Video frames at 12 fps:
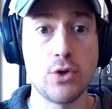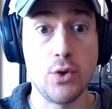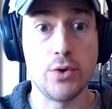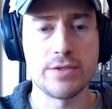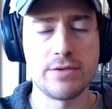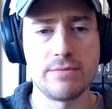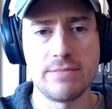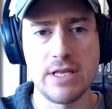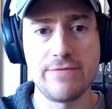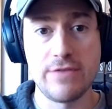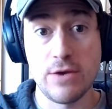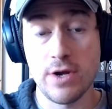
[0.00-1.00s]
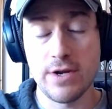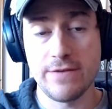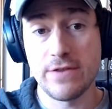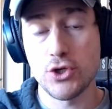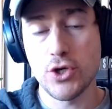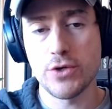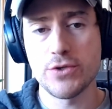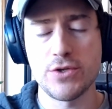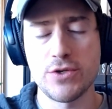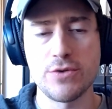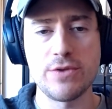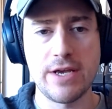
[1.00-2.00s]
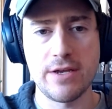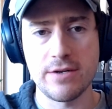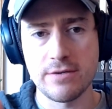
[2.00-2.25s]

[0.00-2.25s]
Gold. I mean, if they chose to, they